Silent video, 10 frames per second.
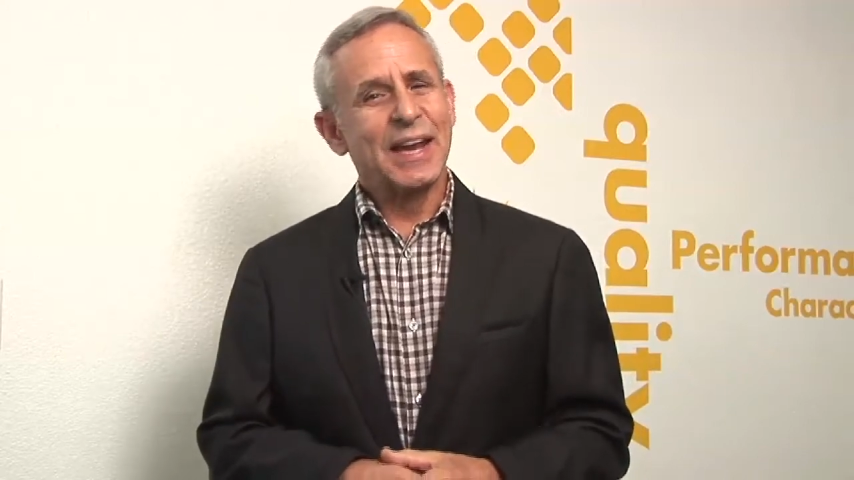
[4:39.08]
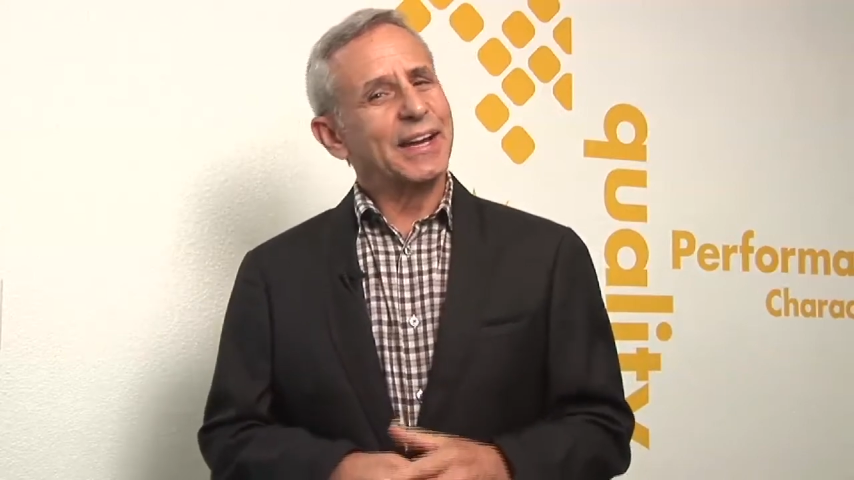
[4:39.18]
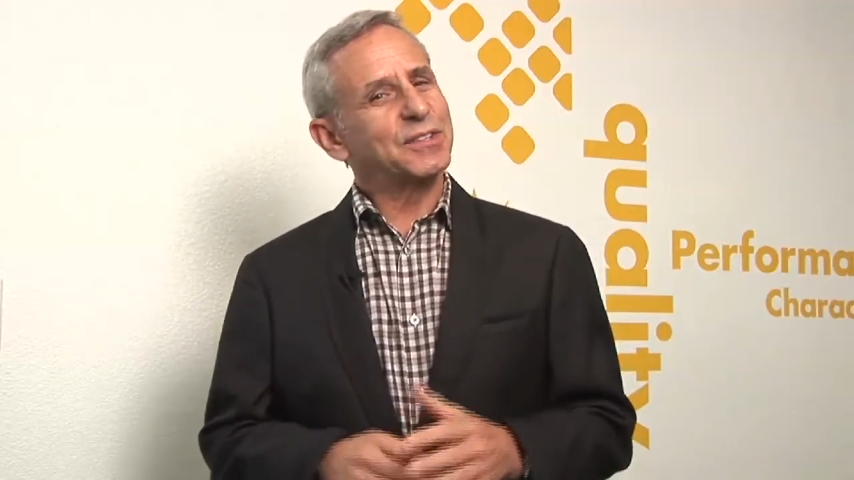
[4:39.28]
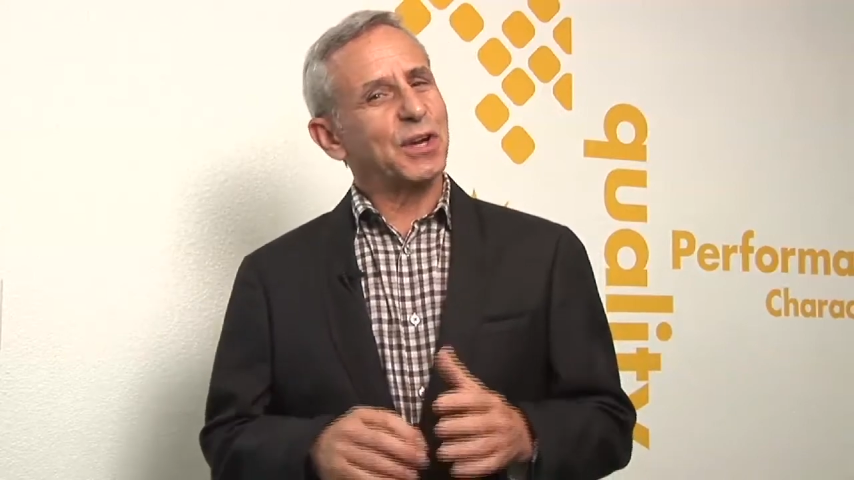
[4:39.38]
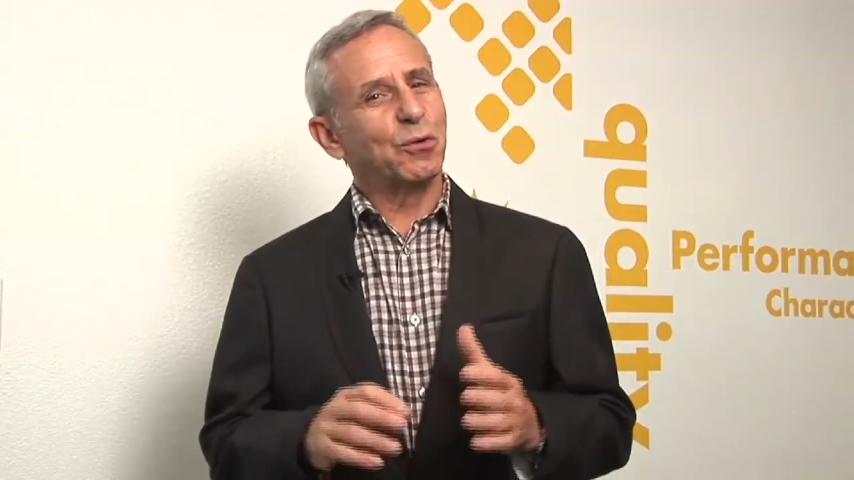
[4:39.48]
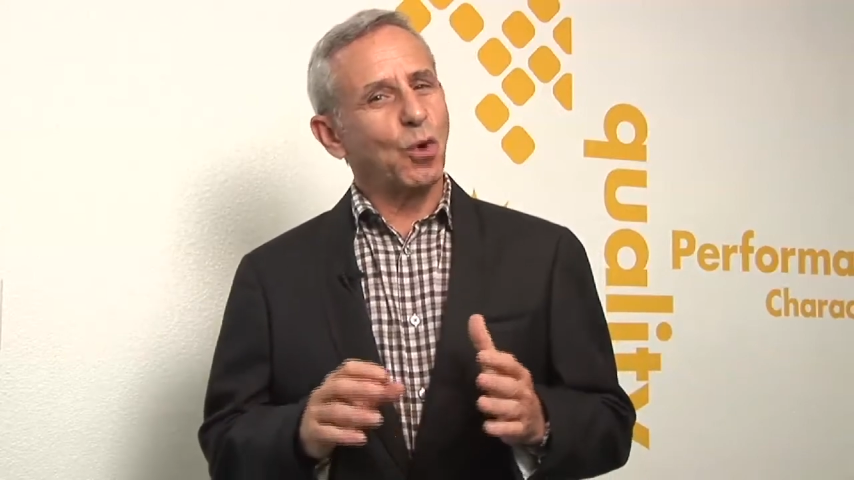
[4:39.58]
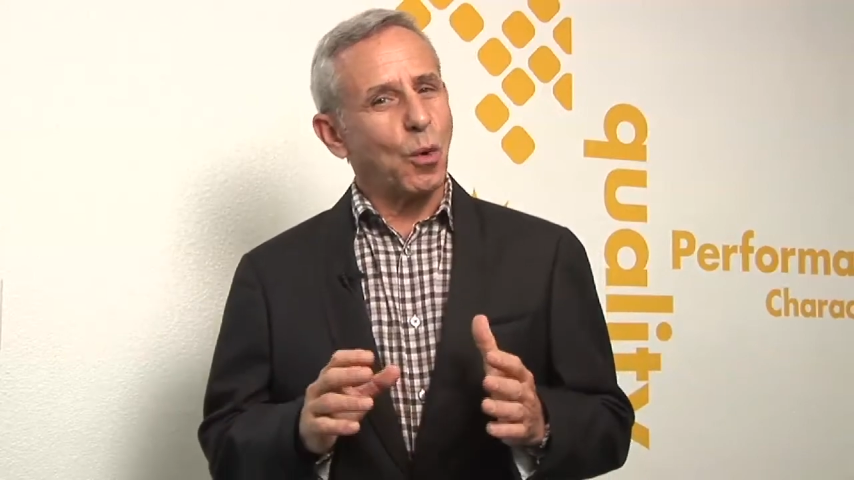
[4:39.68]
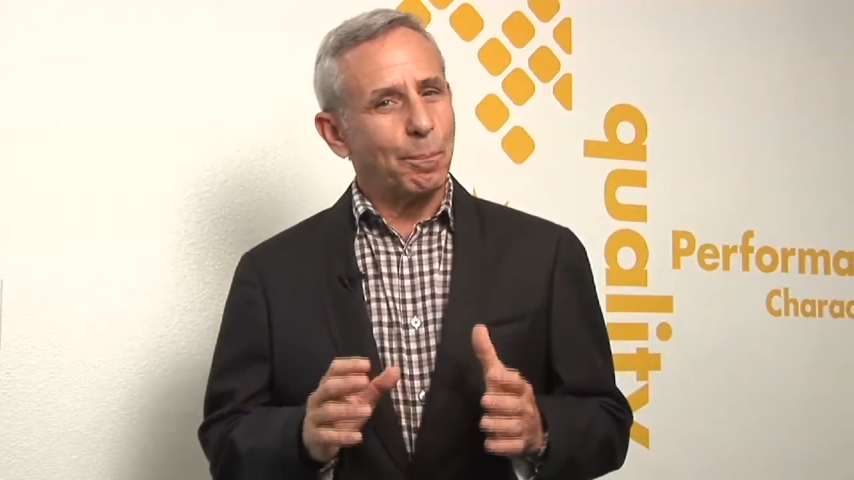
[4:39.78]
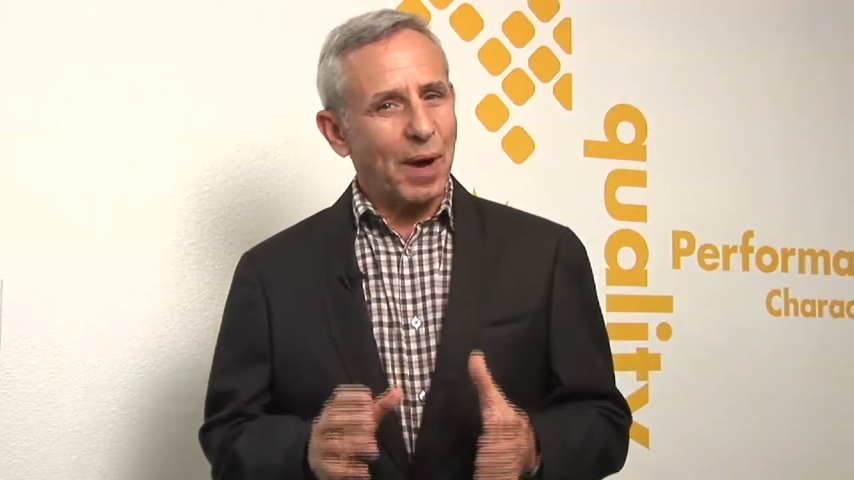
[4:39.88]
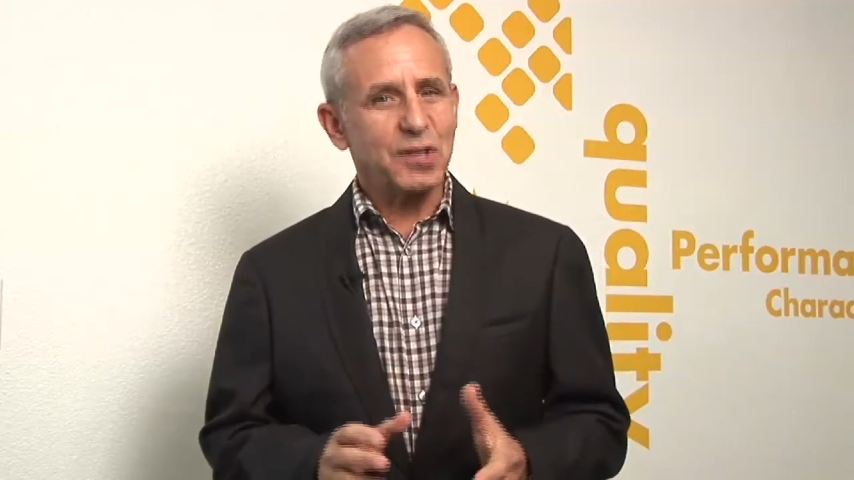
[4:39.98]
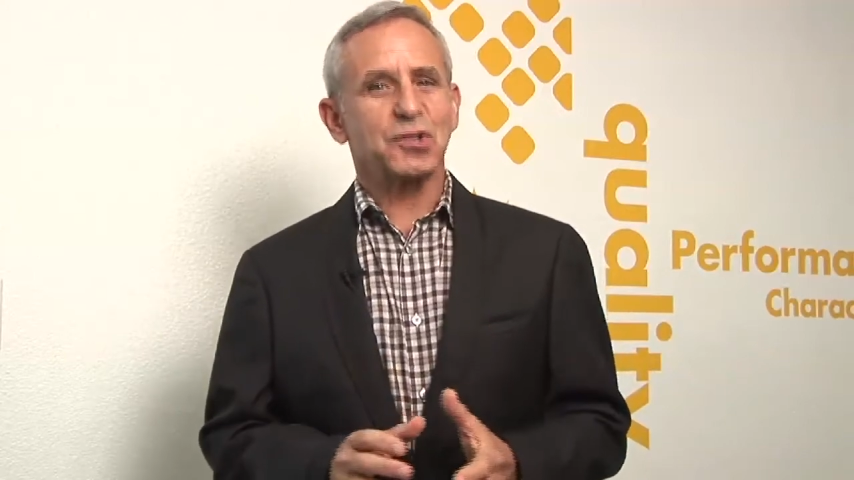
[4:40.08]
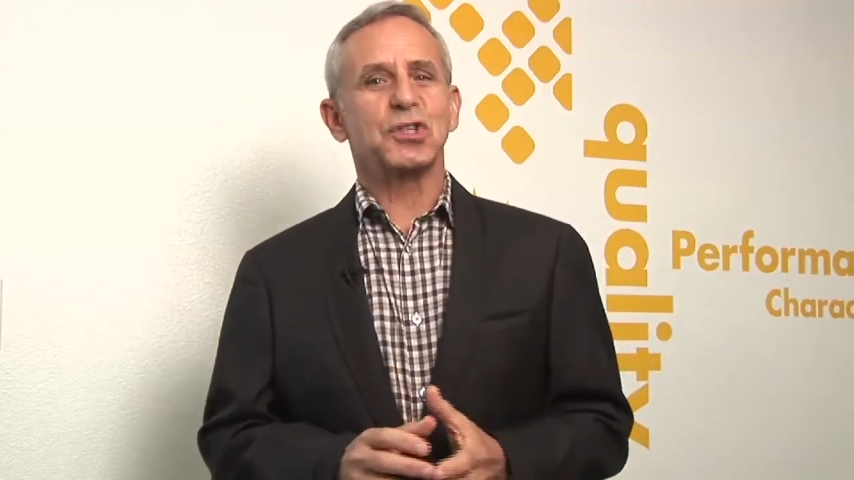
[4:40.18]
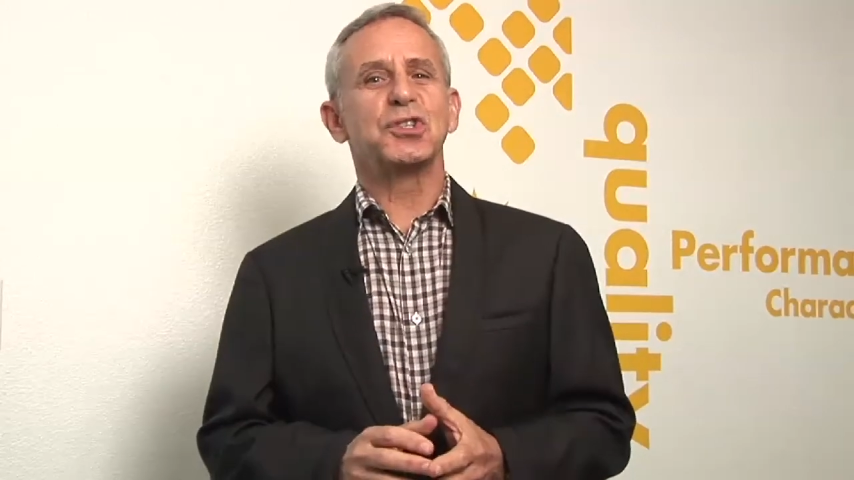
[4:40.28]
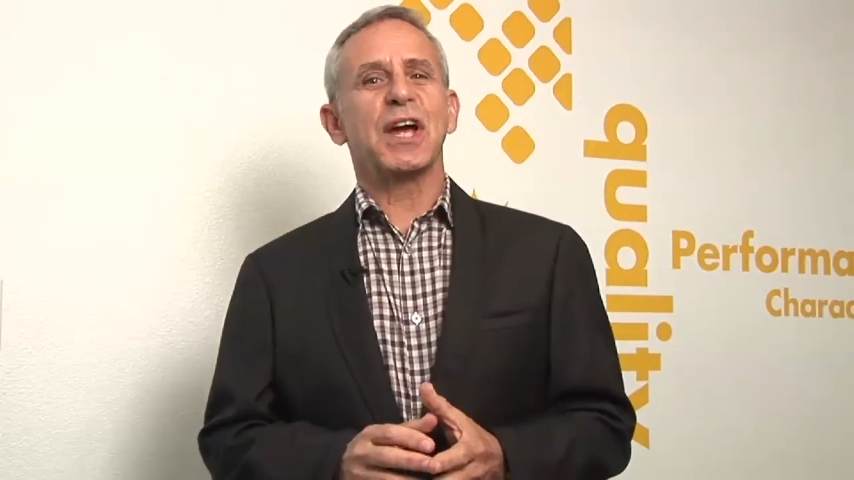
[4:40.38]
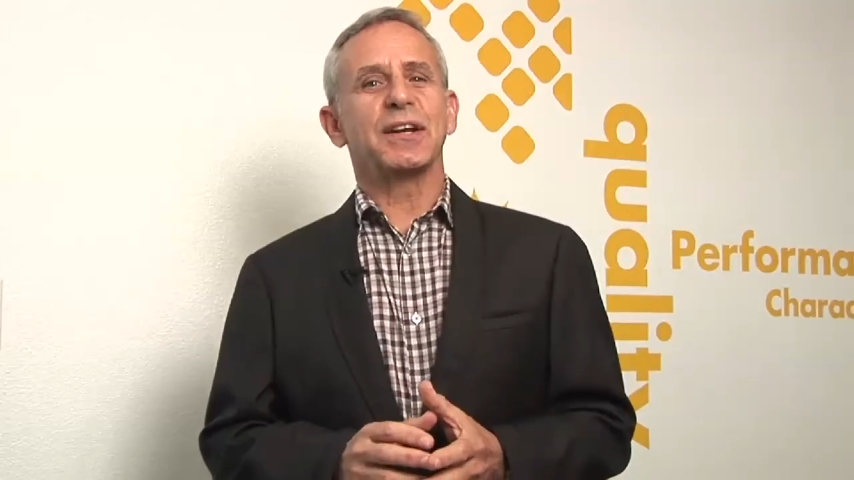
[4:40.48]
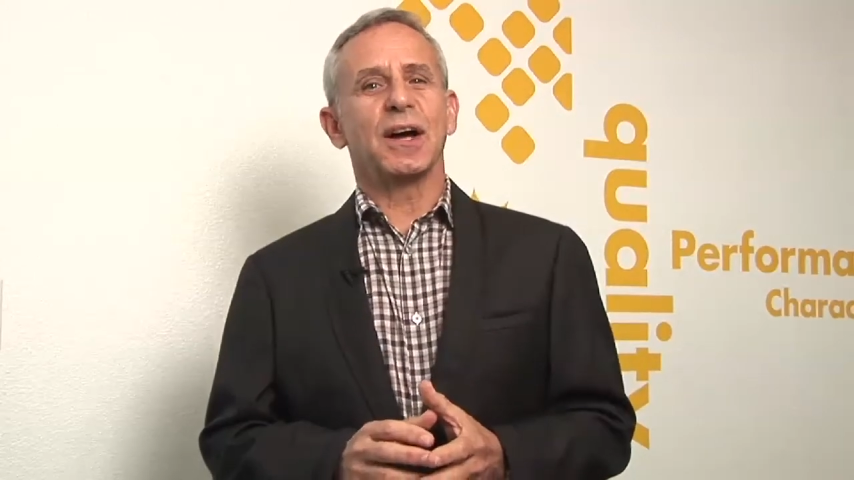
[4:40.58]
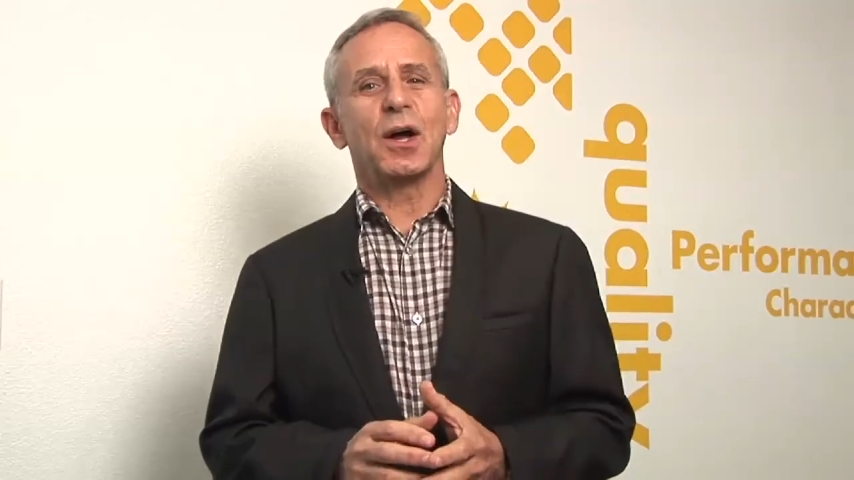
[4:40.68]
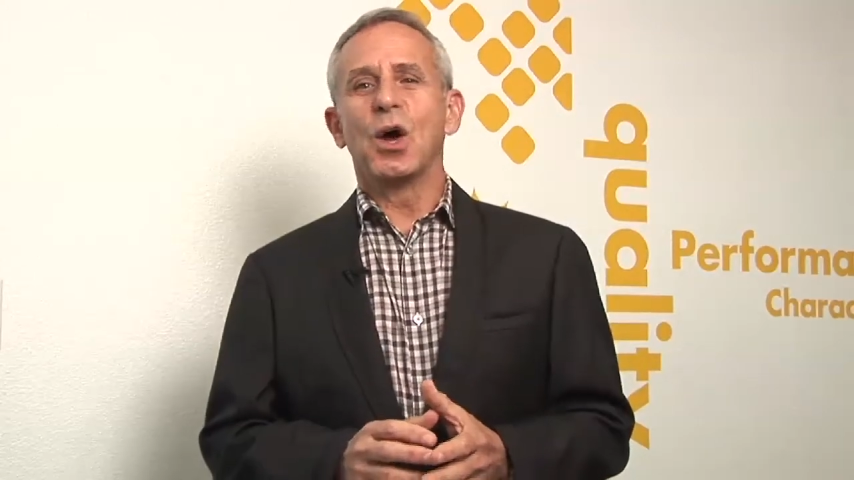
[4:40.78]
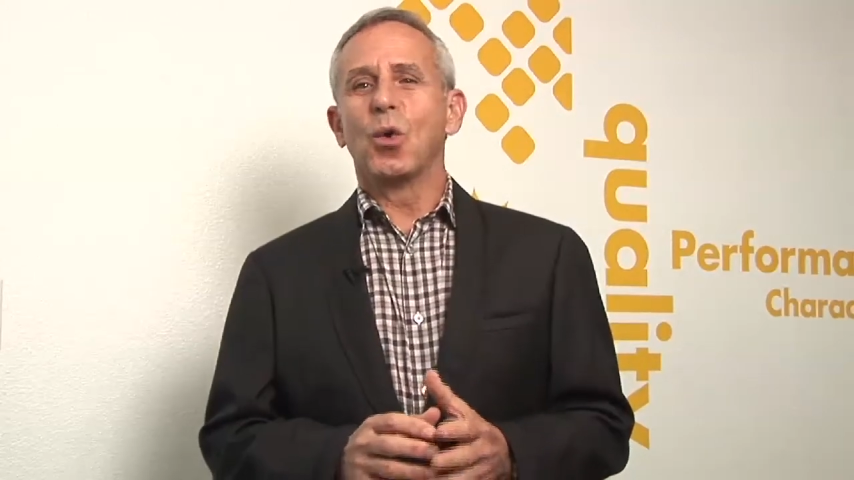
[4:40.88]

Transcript: It's a robust agenda